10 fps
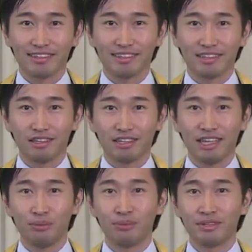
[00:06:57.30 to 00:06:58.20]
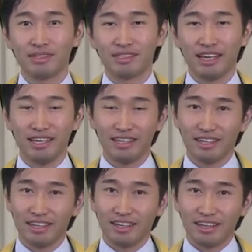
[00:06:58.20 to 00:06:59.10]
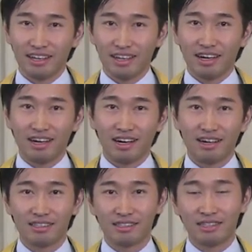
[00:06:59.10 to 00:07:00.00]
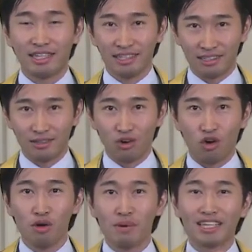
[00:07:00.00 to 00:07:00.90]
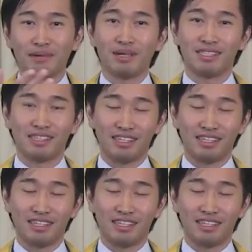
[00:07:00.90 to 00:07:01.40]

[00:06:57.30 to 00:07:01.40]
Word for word: If they did over capacity,